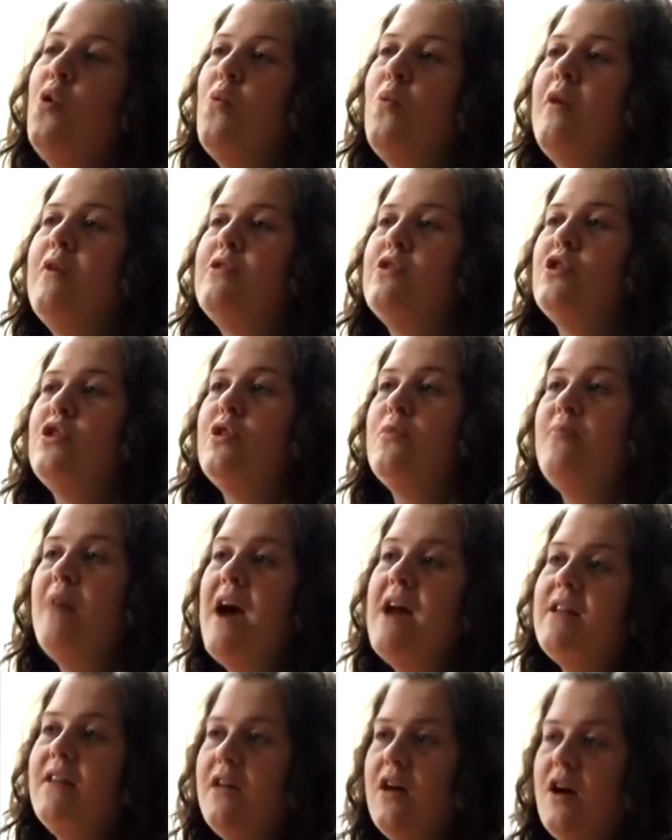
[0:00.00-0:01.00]
whereas on the
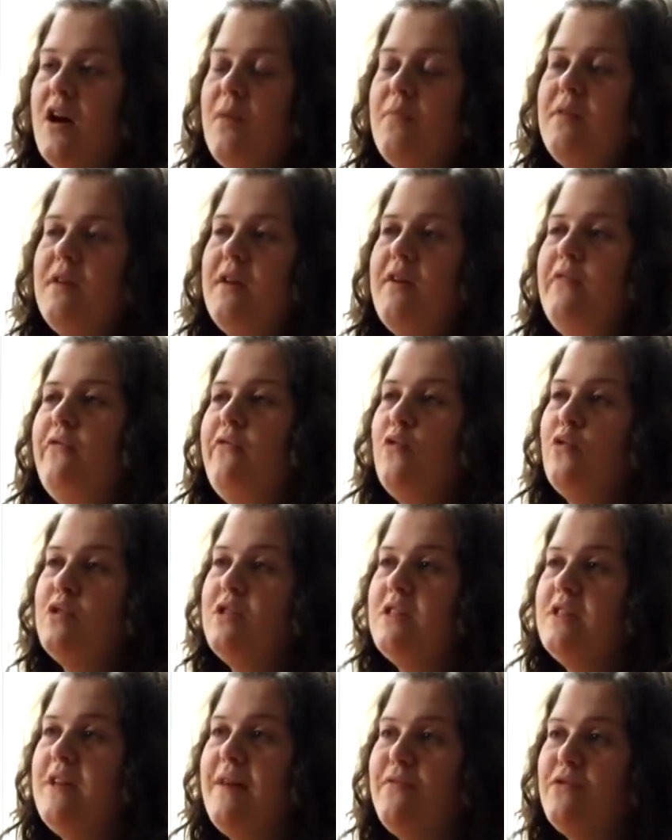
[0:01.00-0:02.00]
pedal harp they have
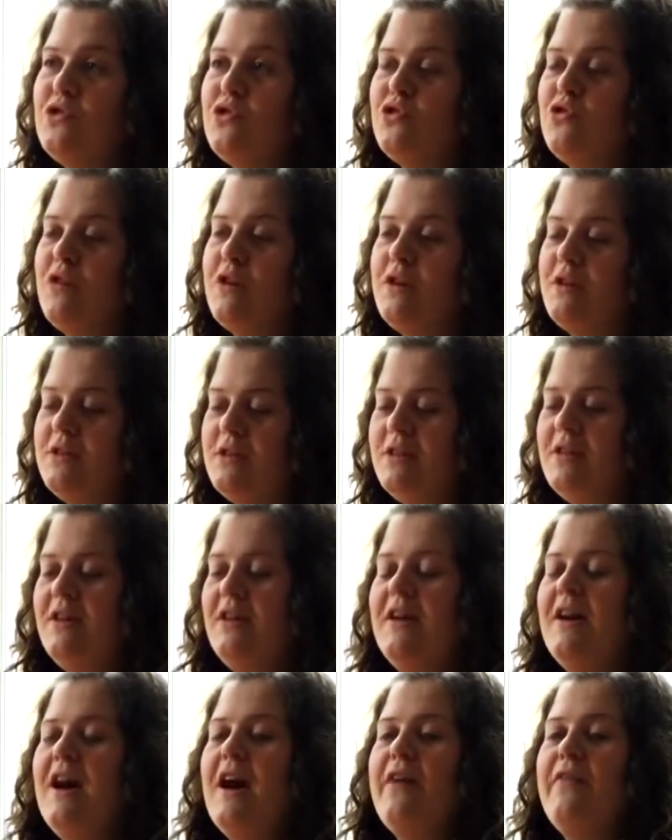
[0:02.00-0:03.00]
47 strings
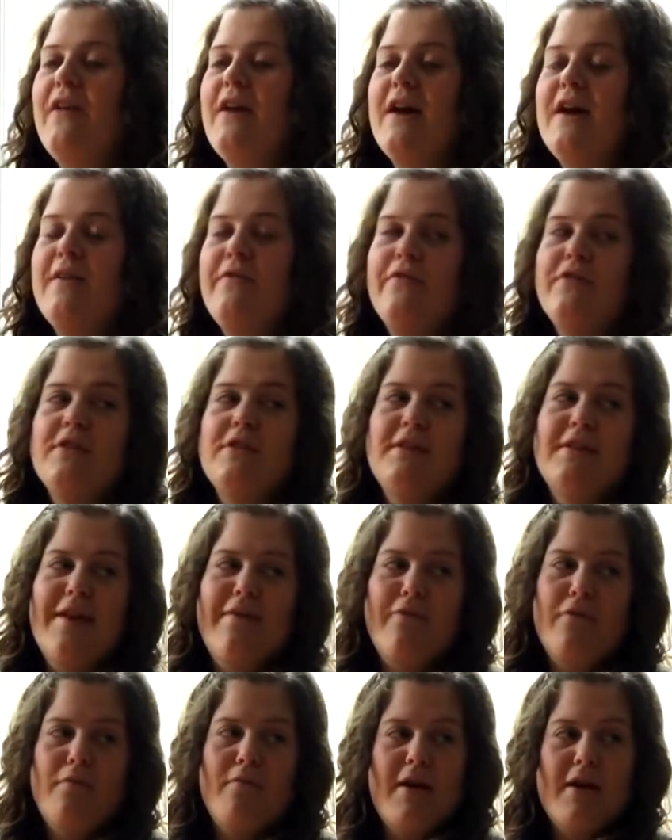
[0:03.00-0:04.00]
and they have
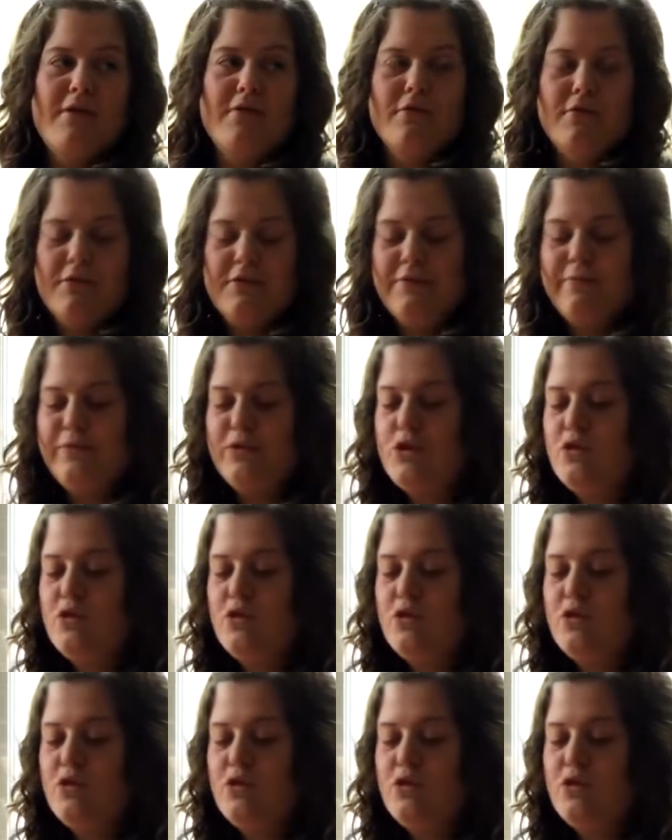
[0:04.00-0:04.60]
7 pedals,